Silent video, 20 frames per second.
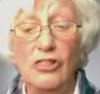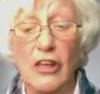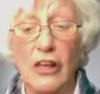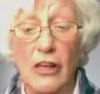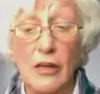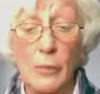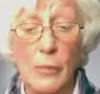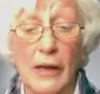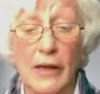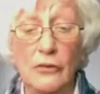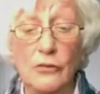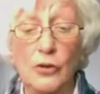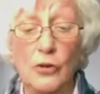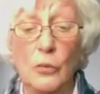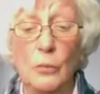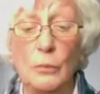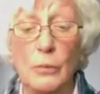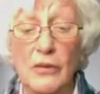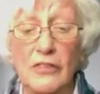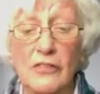Think about
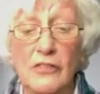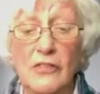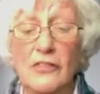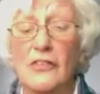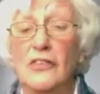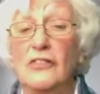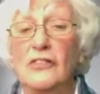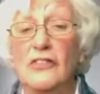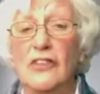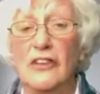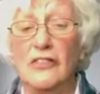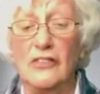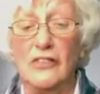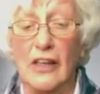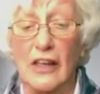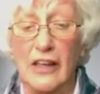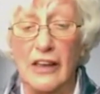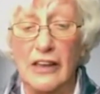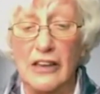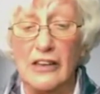your business's
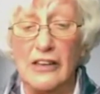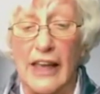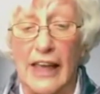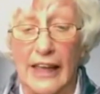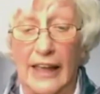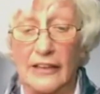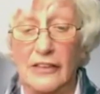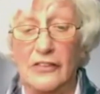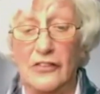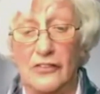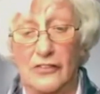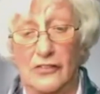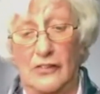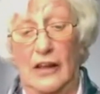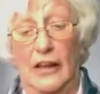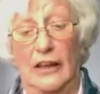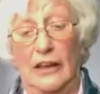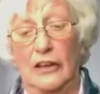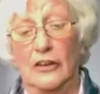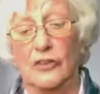desired end
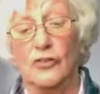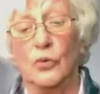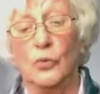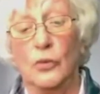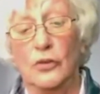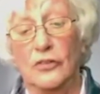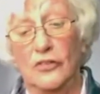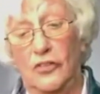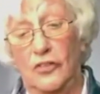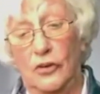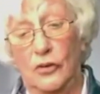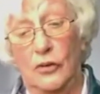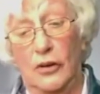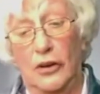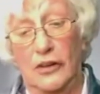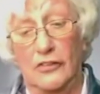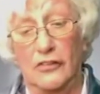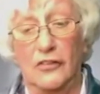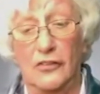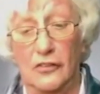state once the
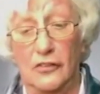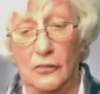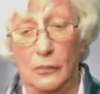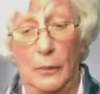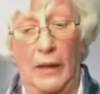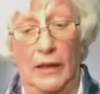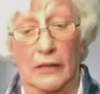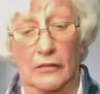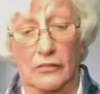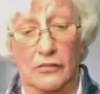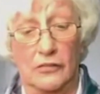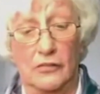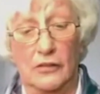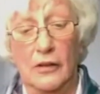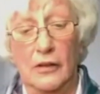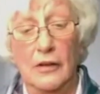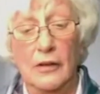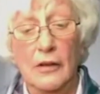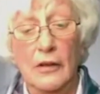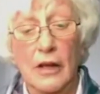crisis has passed,
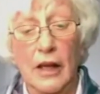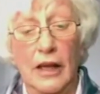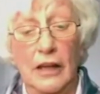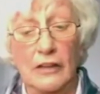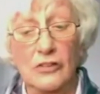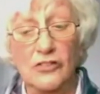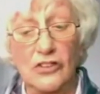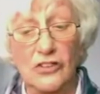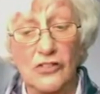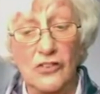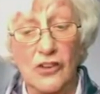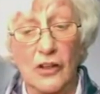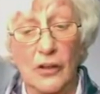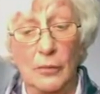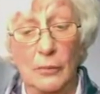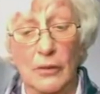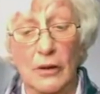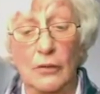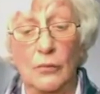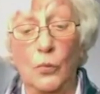and
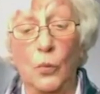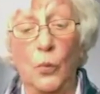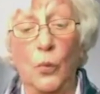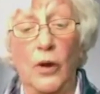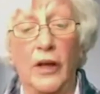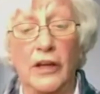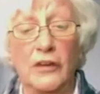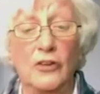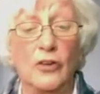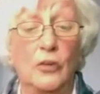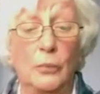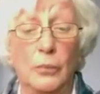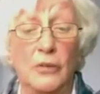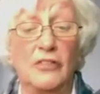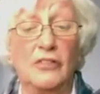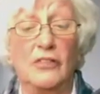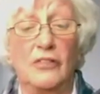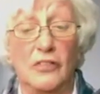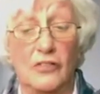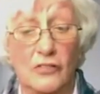determine where your
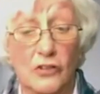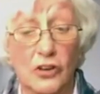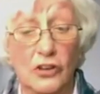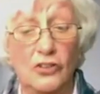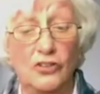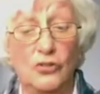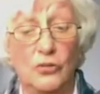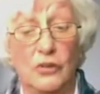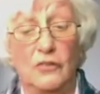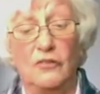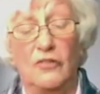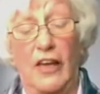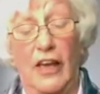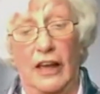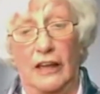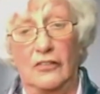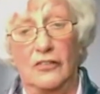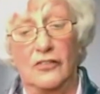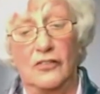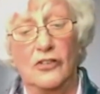business is going to
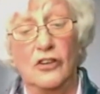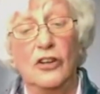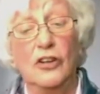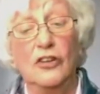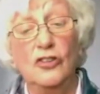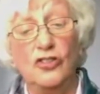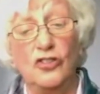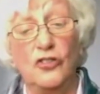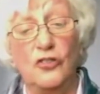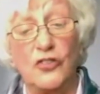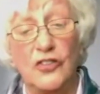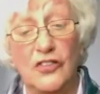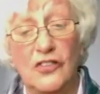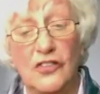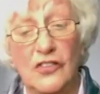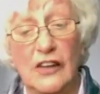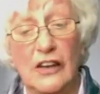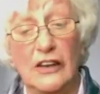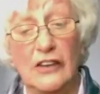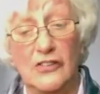invest to
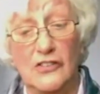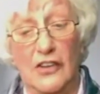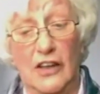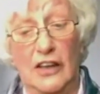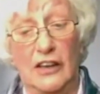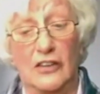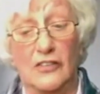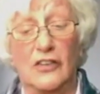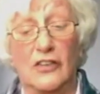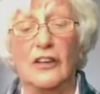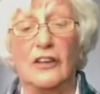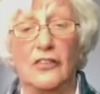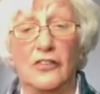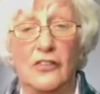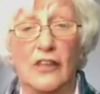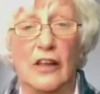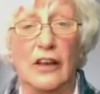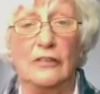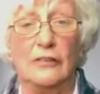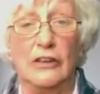facilitate
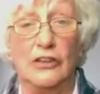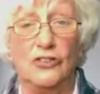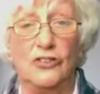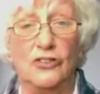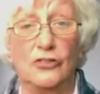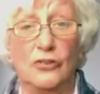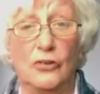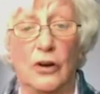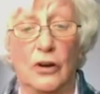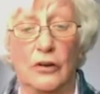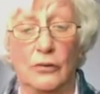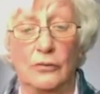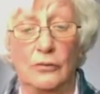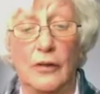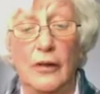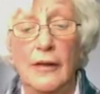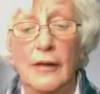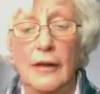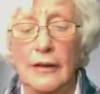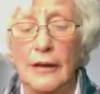accelerated growth.
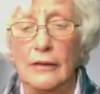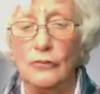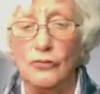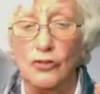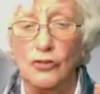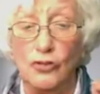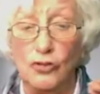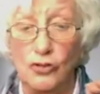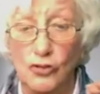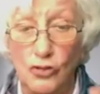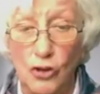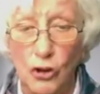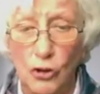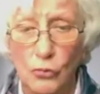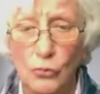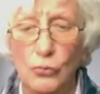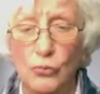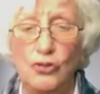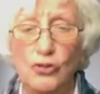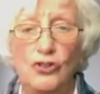Now,
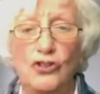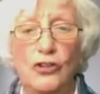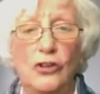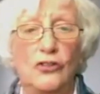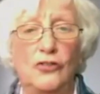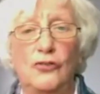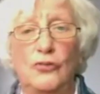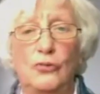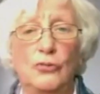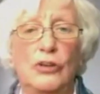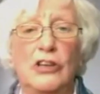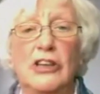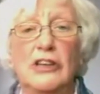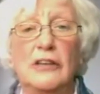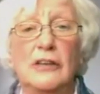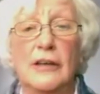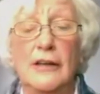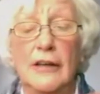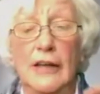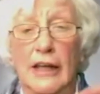don't just
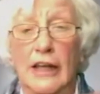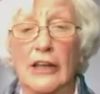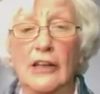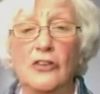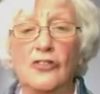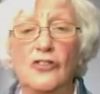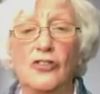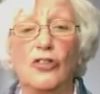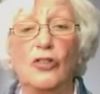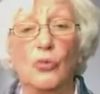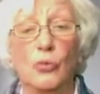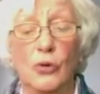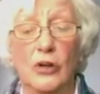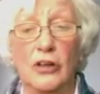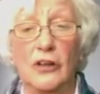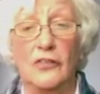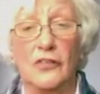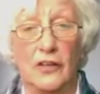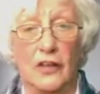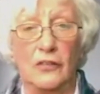read into the
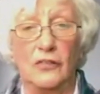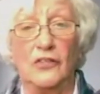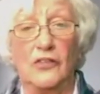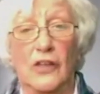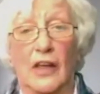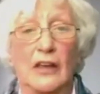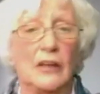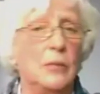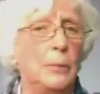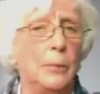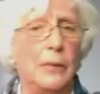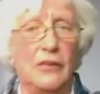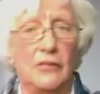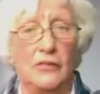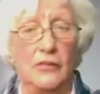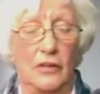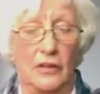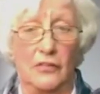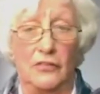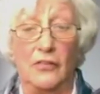words I've said
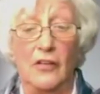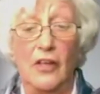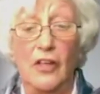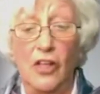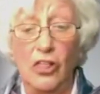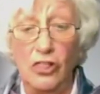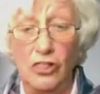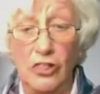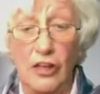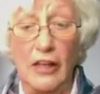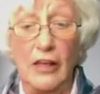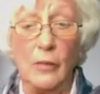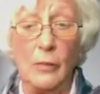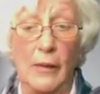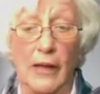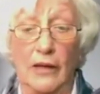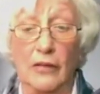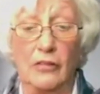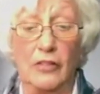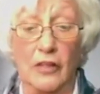business. Think
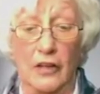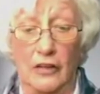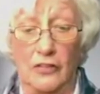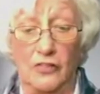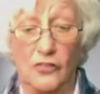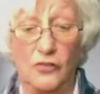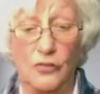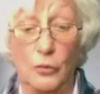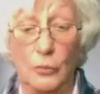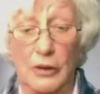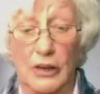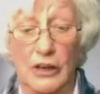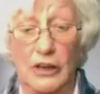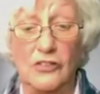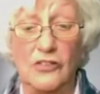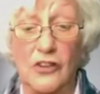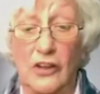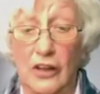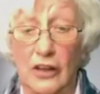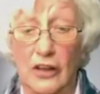about this from an
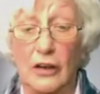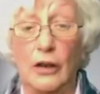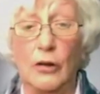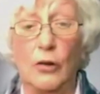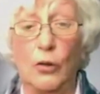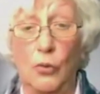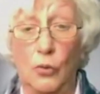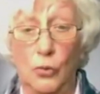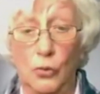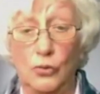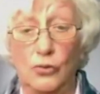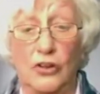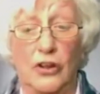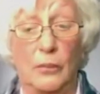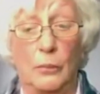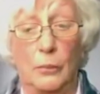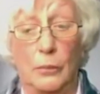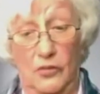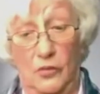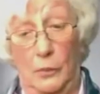internal
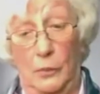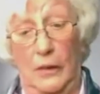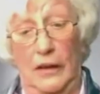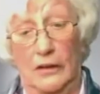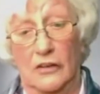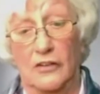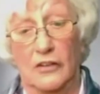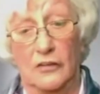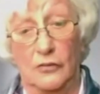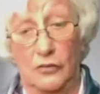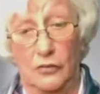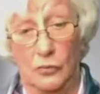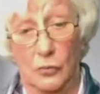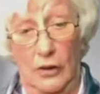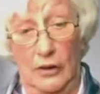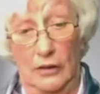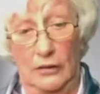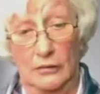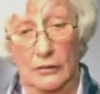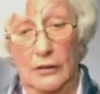audit perspective as
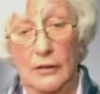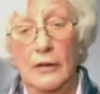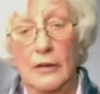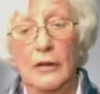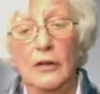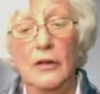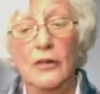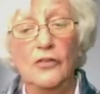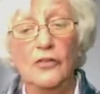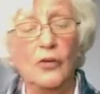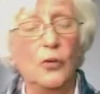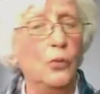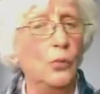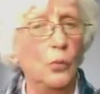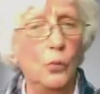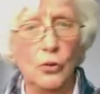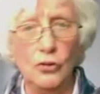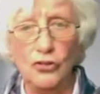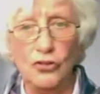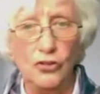well. So
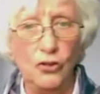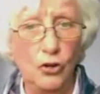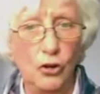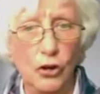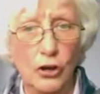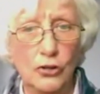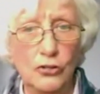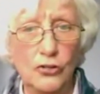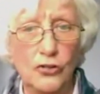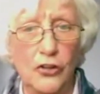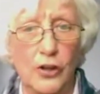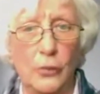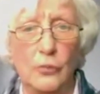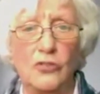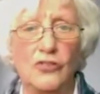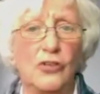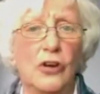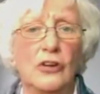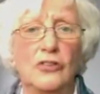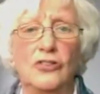what's your long-term
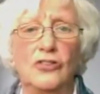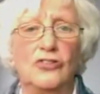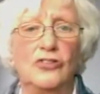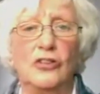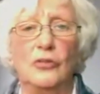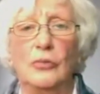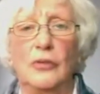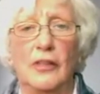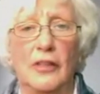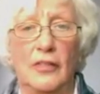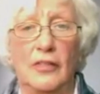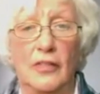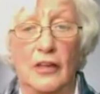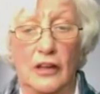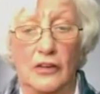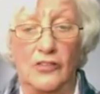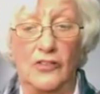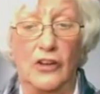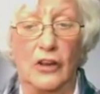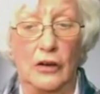strategy within the
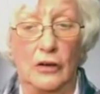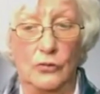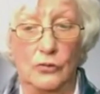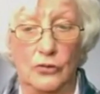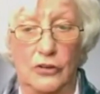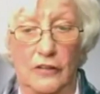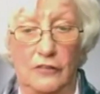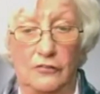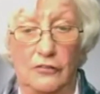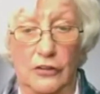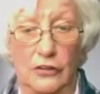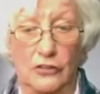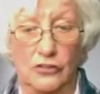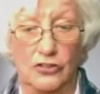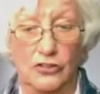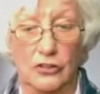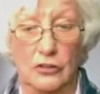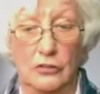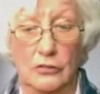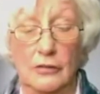internal audit
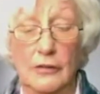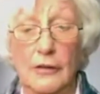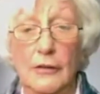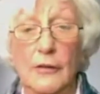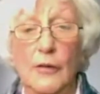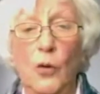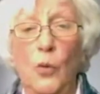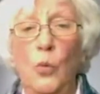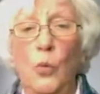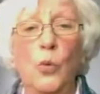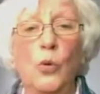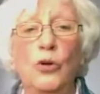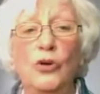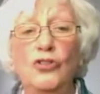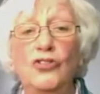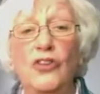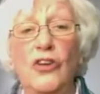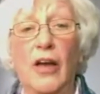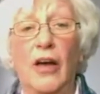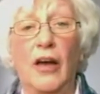function?
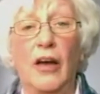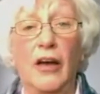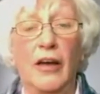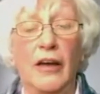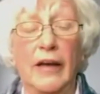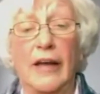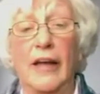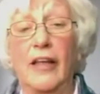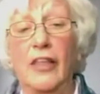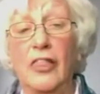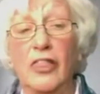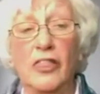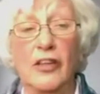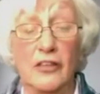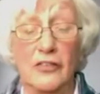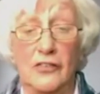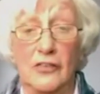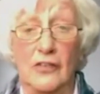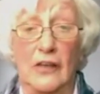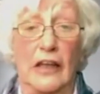What are
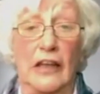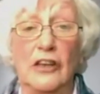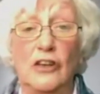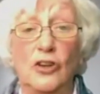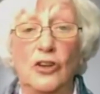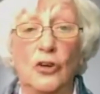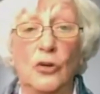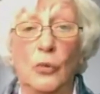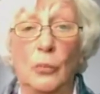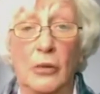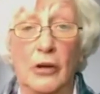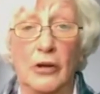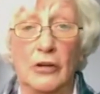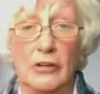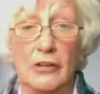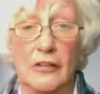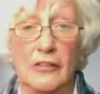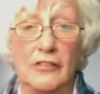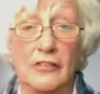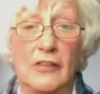others in your
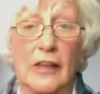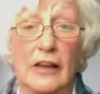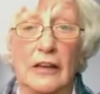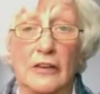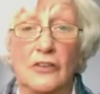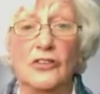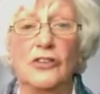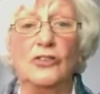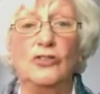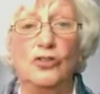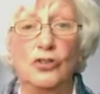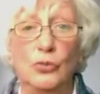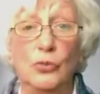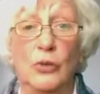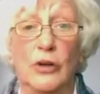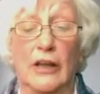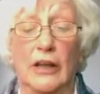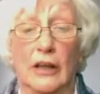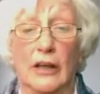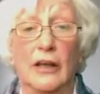market sector
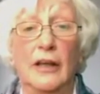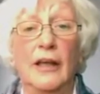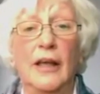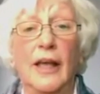doing